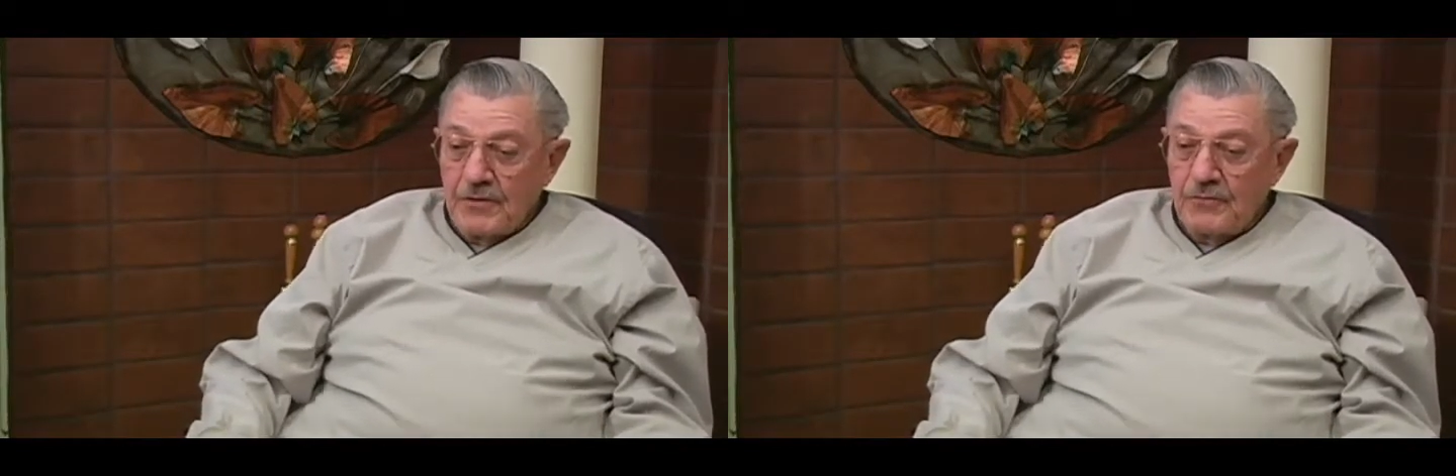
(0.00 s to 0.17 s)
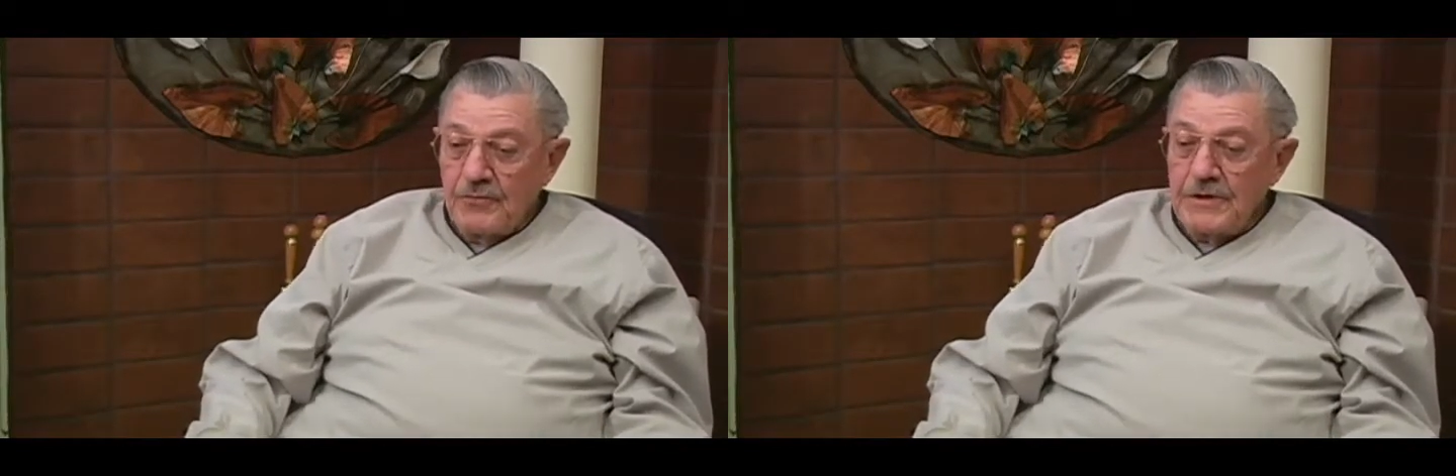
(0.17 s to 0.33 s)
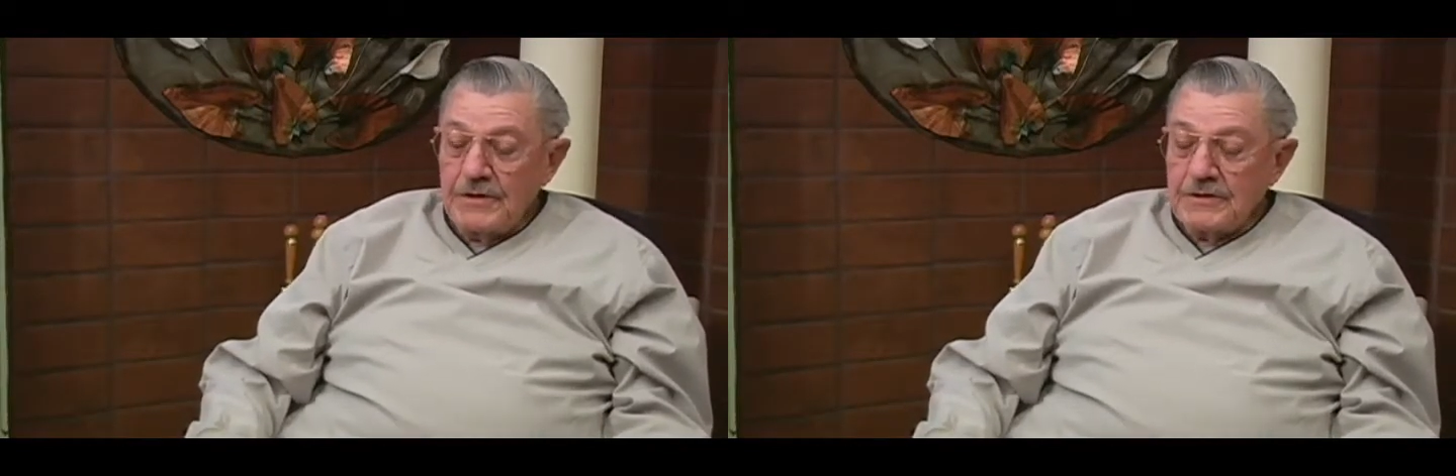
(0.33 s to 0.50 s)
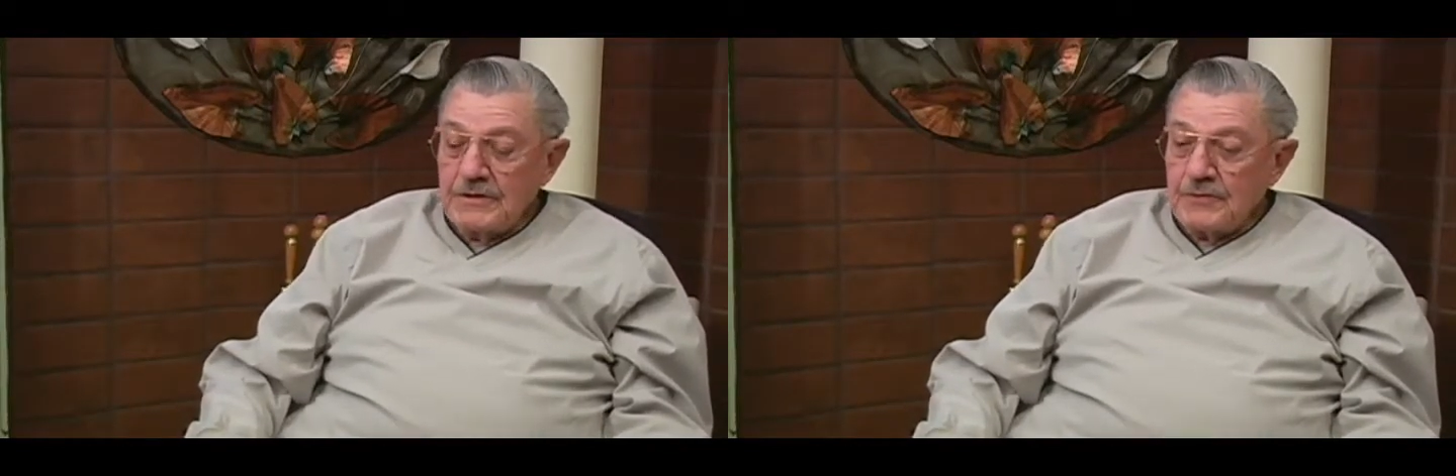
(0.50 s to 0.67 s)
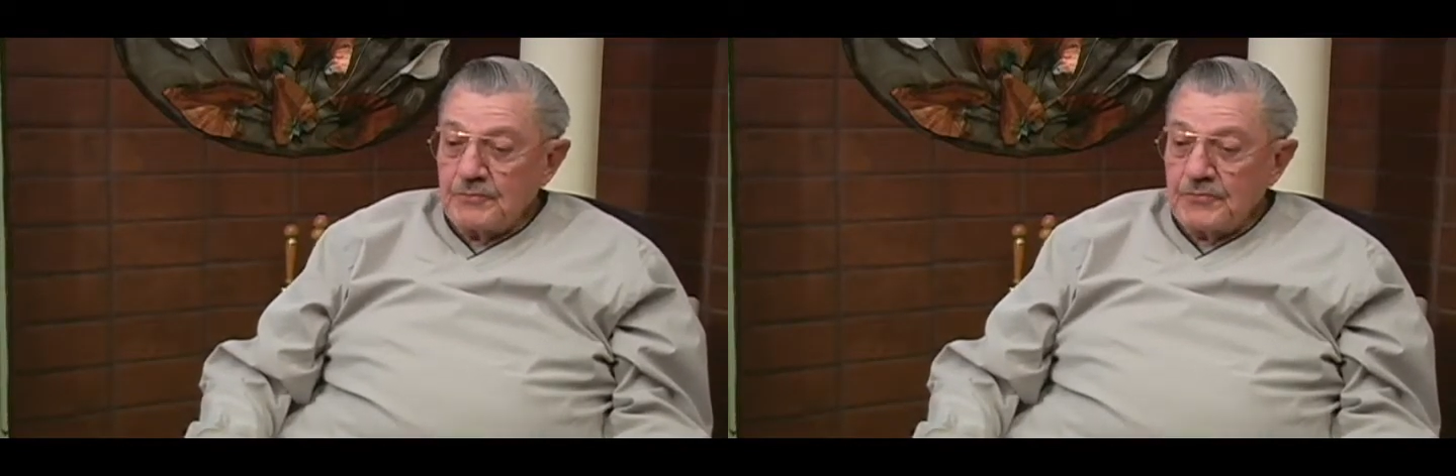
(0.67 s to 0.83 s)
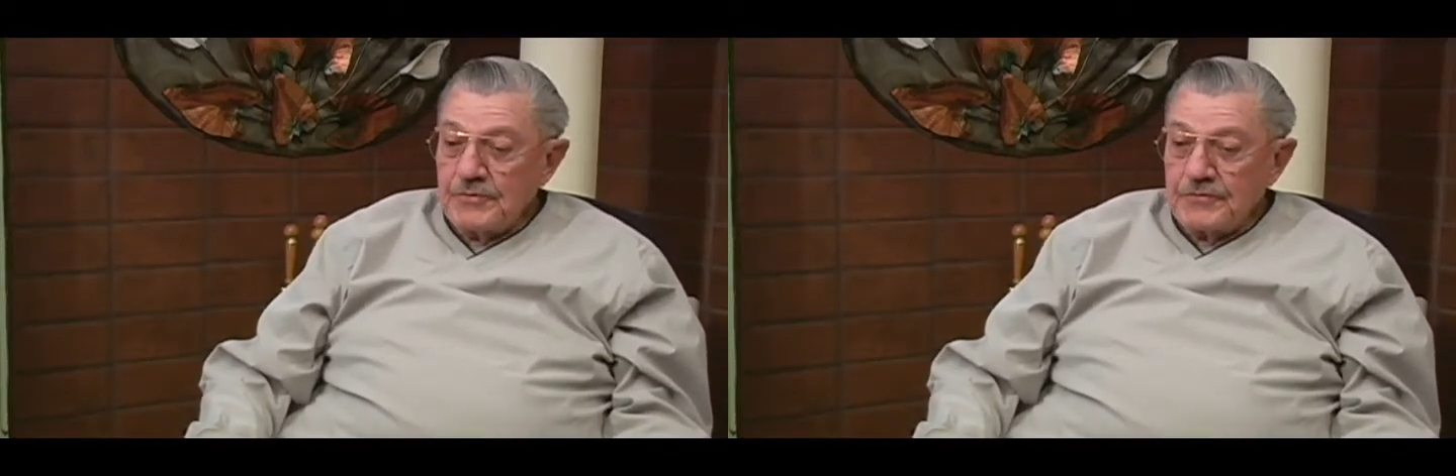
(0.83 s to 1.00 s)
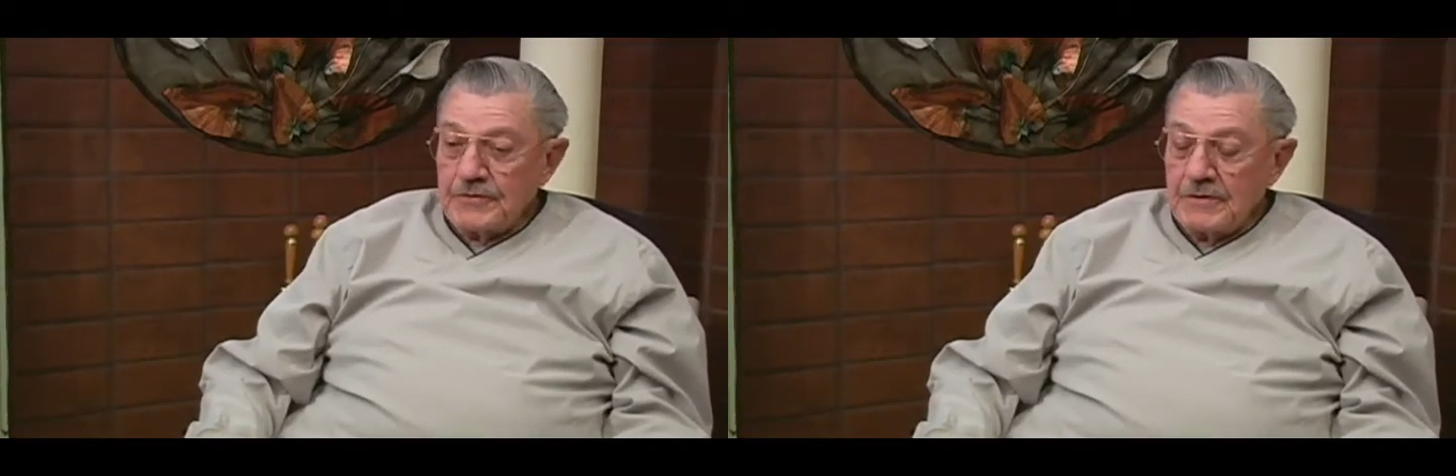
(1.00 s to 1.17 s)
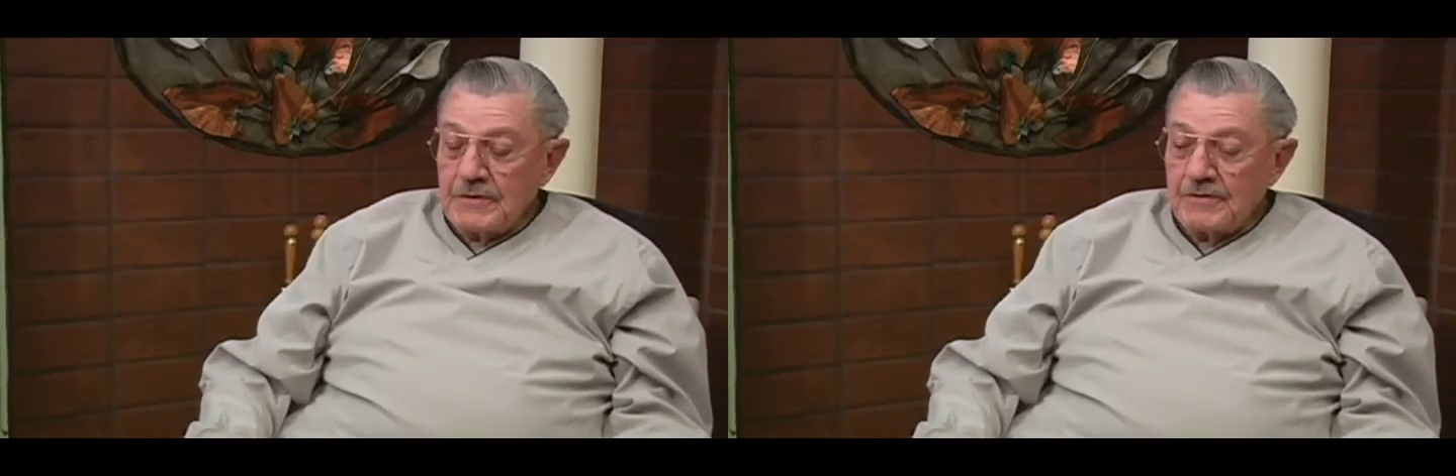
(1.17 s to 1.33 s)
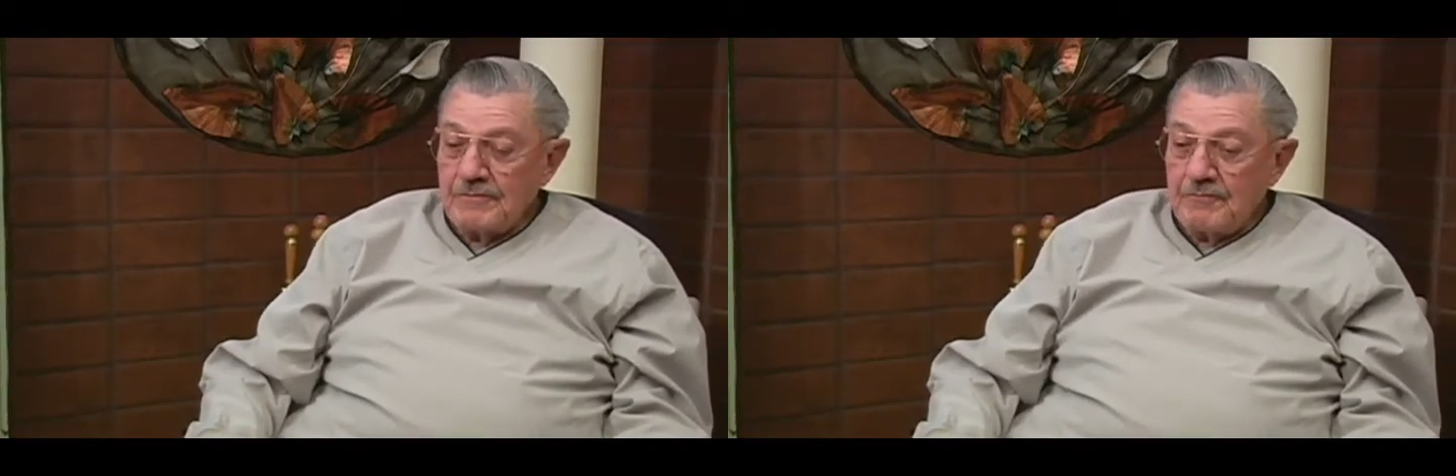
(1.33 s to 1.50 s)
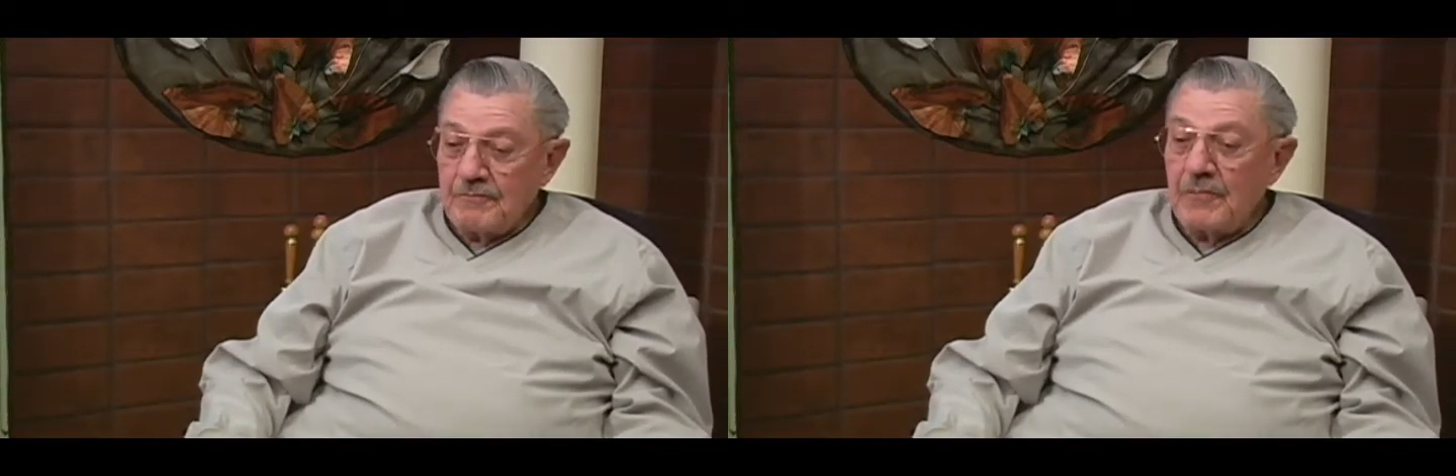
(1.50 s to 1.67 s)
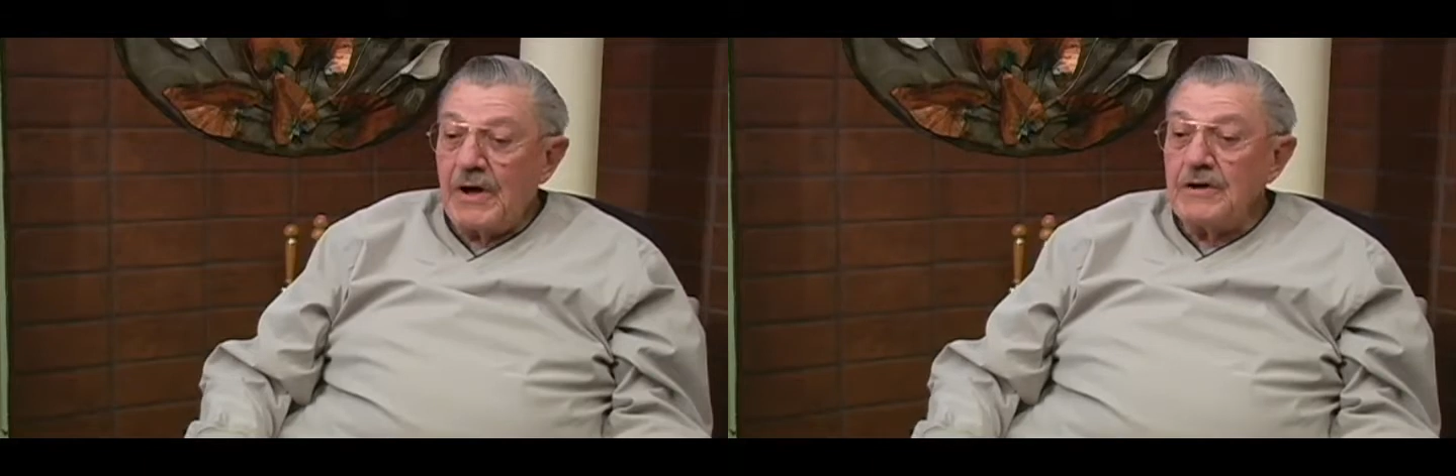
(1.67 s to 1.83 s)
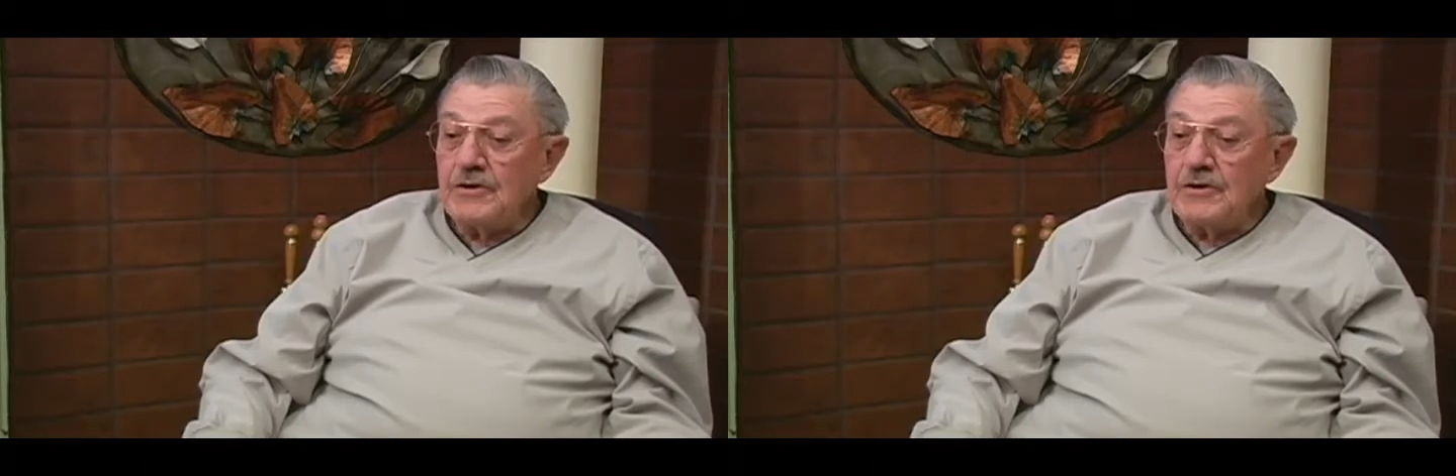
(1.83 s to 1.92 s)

We ended up with my